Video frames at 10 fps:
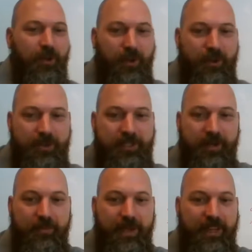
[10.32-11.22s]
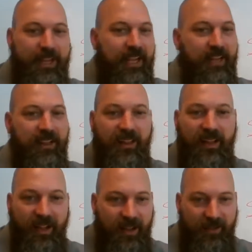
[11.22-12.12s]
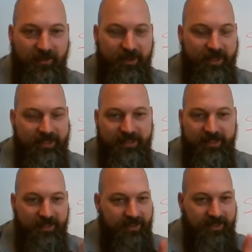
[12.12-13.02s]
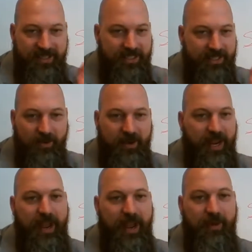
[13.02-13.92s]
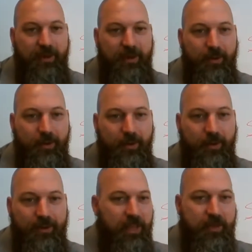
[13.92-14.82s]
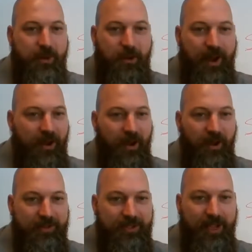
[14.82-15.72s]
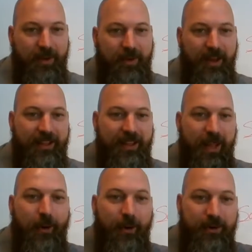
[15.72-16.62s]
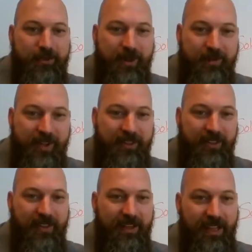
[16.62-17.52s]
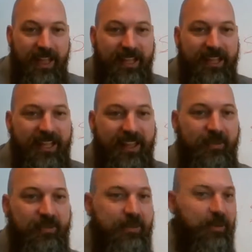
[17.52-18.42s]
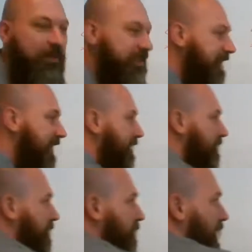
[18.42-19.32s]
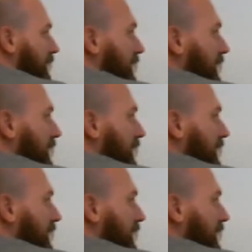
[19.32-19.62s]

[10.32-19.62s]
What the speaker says: ownership, and they love this. This is a vocabulary word that they throw out all the time, kind of like that per entre B thing. They love to throw this at everybody.